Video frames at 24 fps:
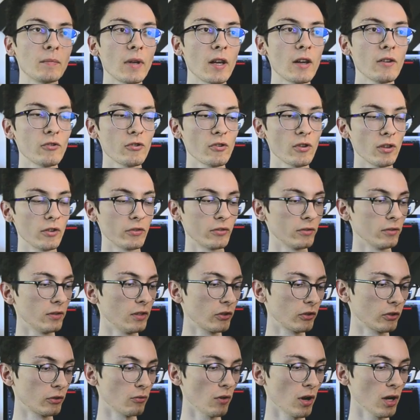how should I
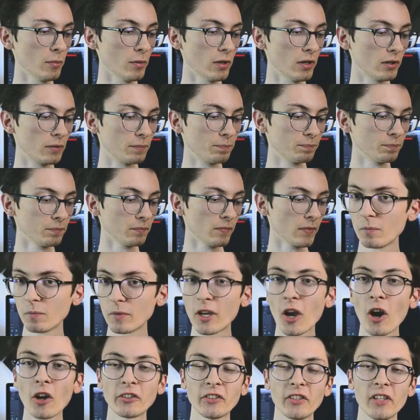describe it?
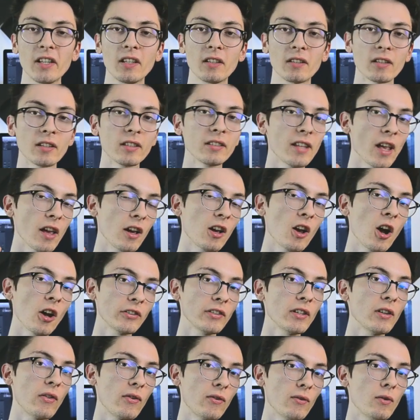cutting. They're
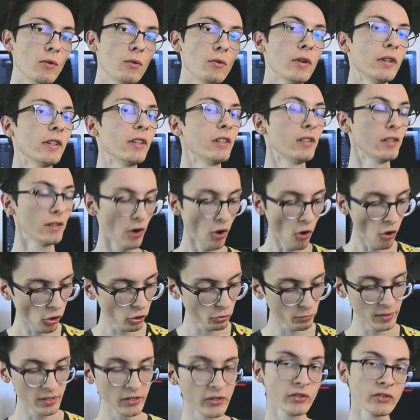cutting through, and they
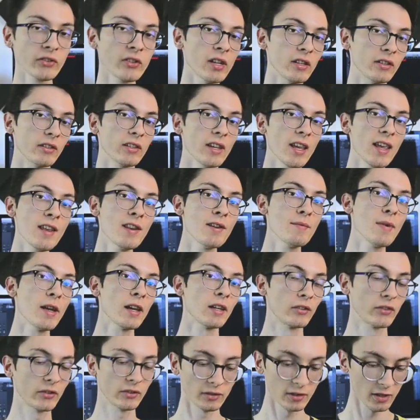always sit in the
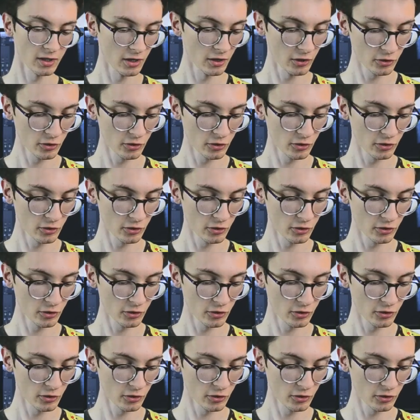mix